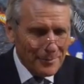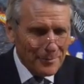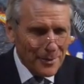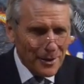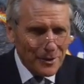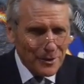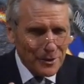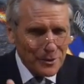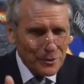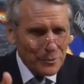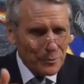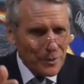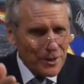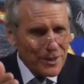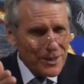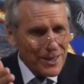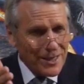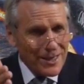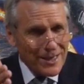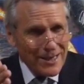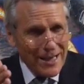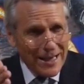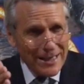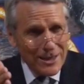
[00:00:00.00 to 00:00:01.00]
Because when
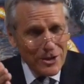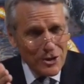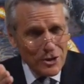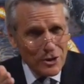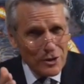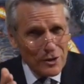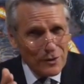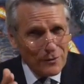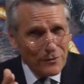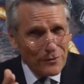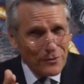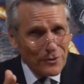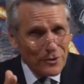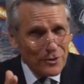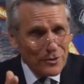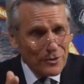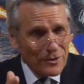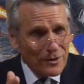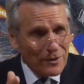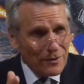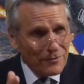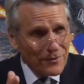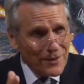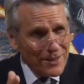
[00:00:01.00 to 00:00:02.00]
the nation of
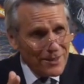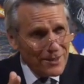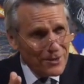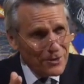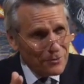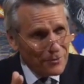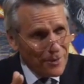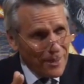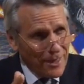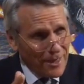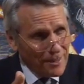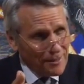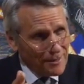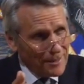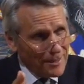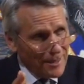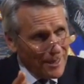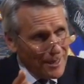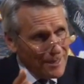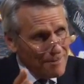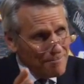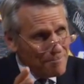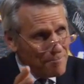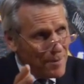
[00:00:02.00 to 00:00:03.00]
Israel
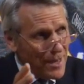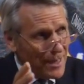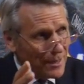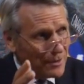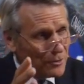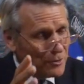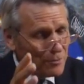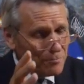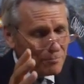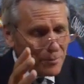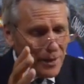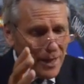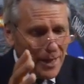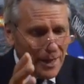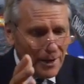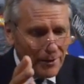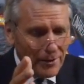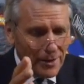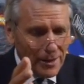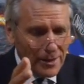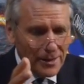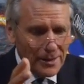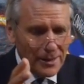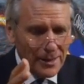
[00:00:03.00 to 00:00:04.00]
came back to
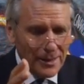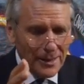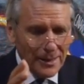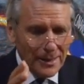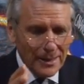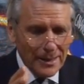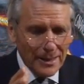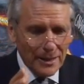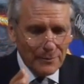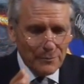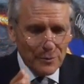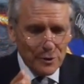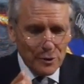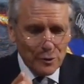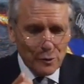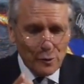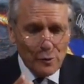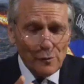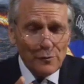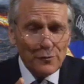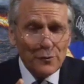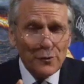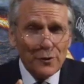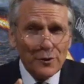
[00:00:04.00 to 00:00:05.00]
power, it was
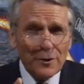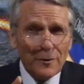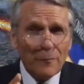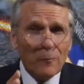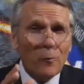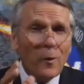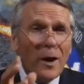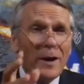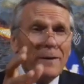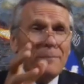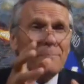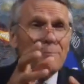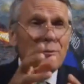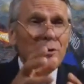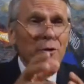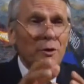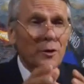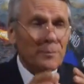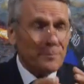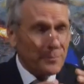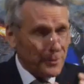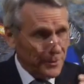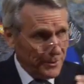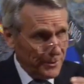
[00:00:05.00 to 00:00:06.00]
all for the one
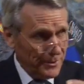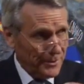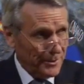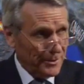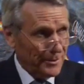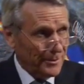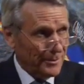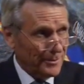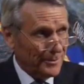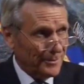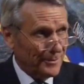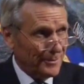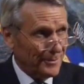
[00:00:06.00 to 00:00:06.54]
purpose,